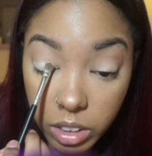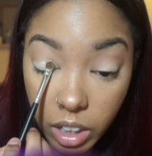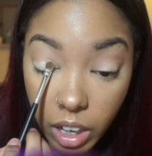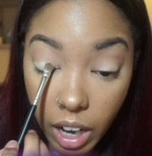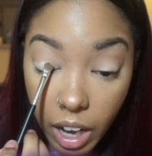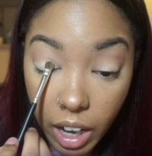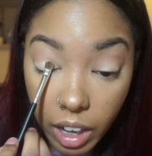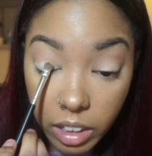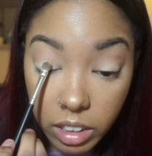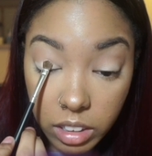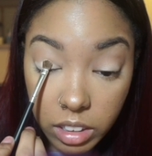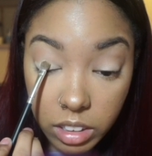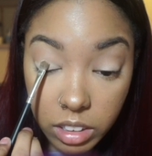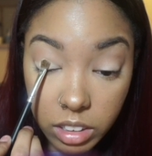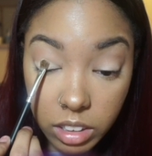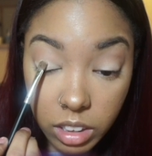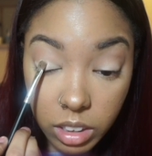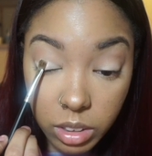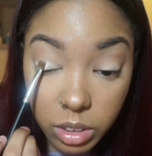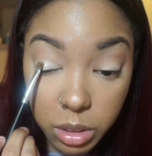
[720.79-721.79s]
your eyelid
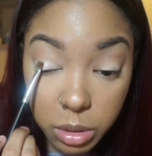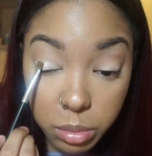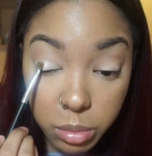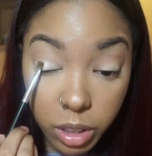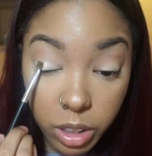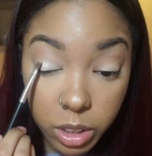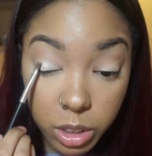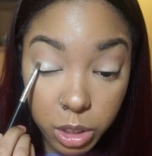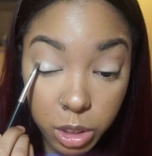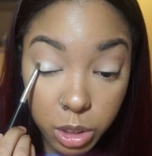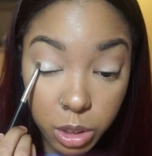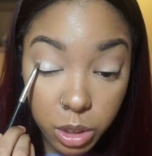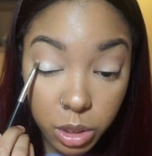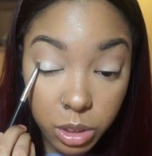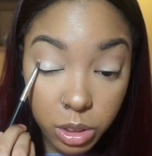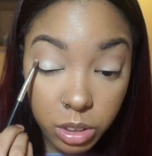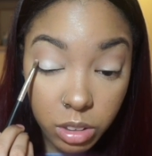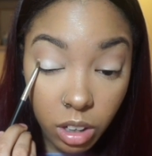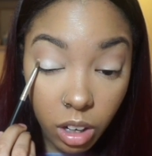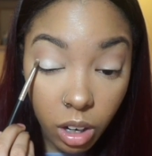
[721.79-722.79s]
colors, make sure
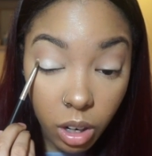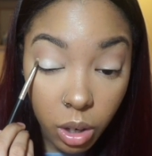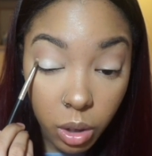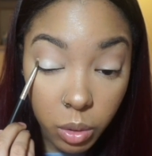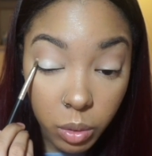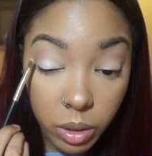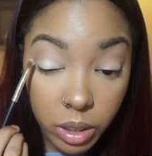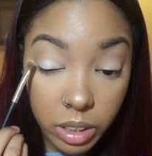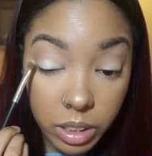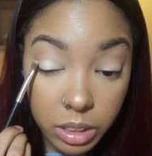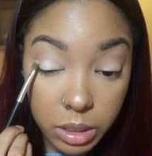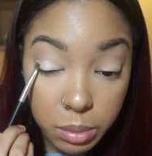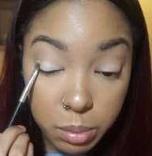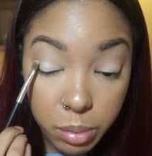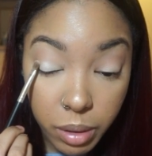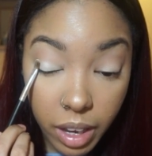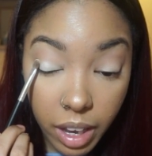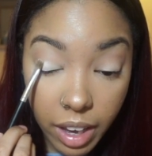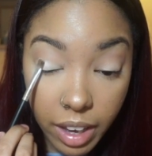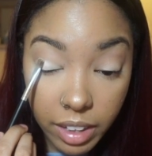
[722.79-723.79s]
to always
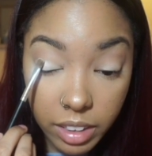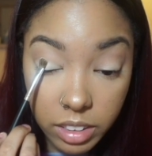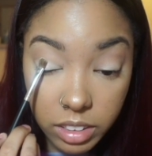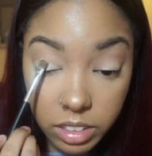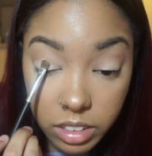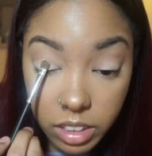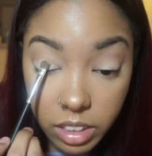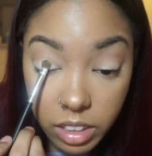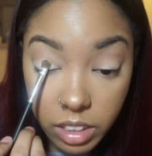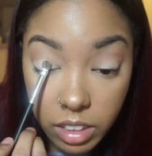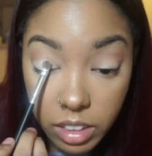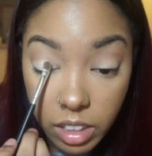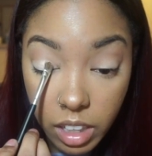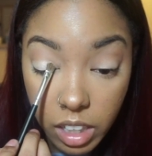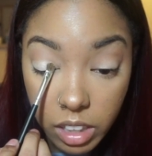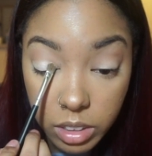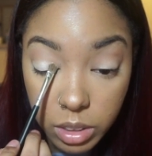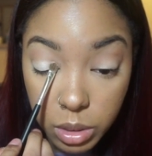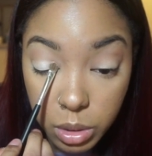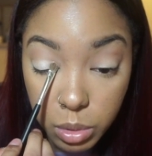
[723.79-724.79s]
pat and
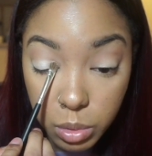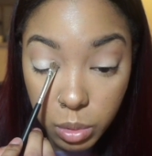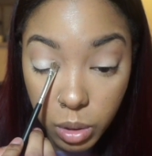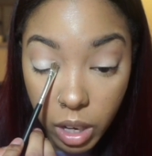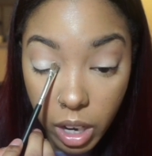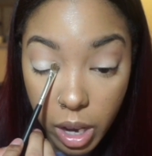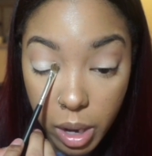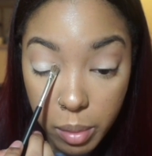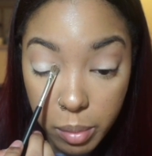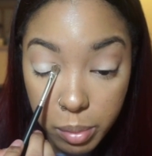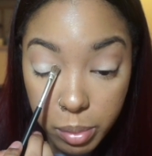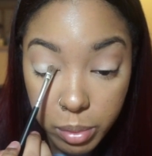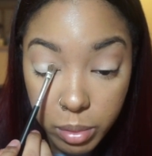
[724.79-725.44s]
not swipe.